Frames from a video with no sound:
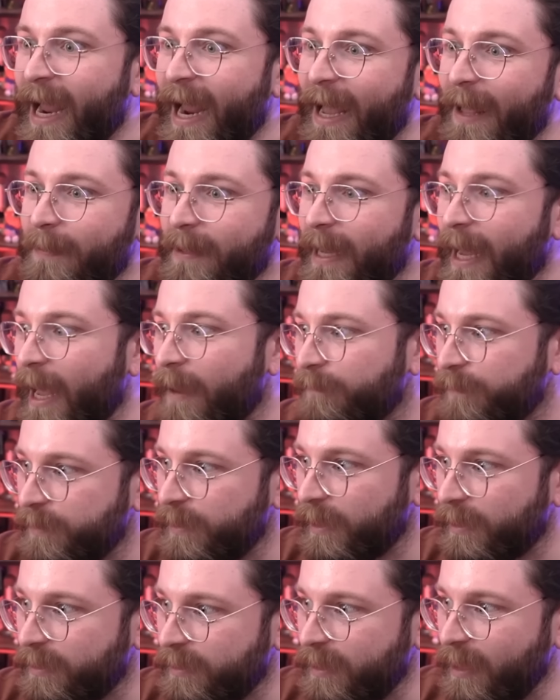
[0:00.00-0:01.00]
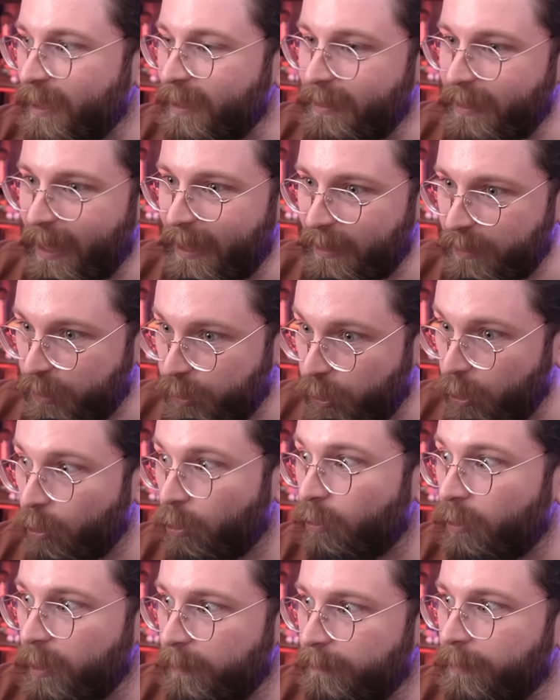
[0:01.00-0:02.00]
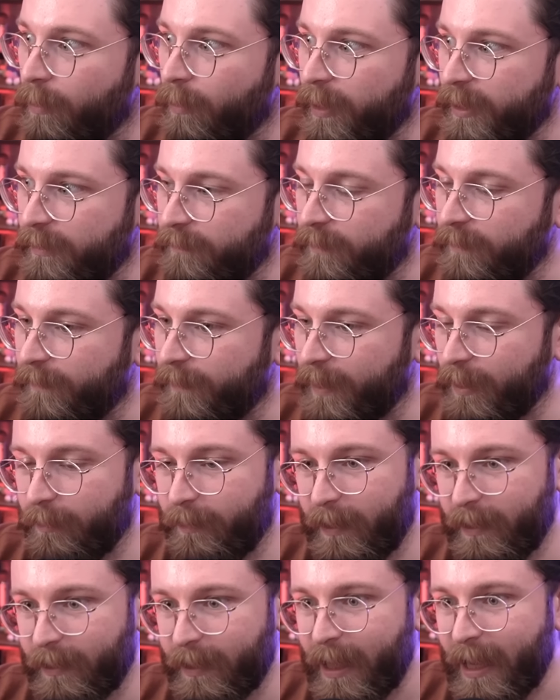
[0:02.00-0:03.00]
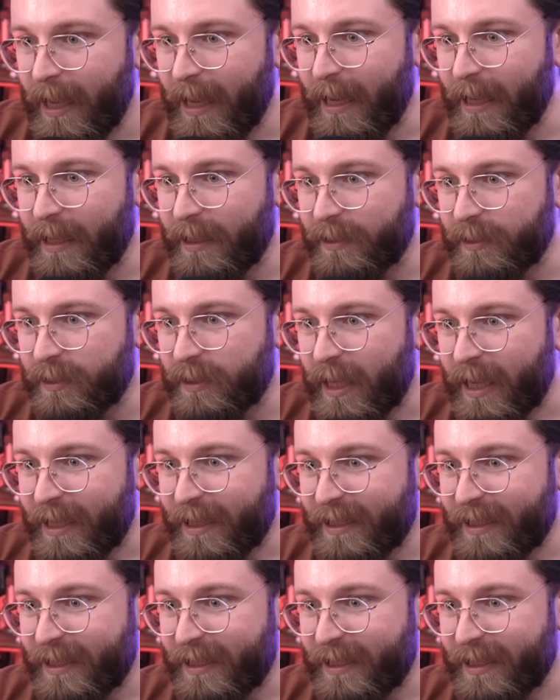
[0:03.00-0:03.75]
And the F-16 at its current point of development is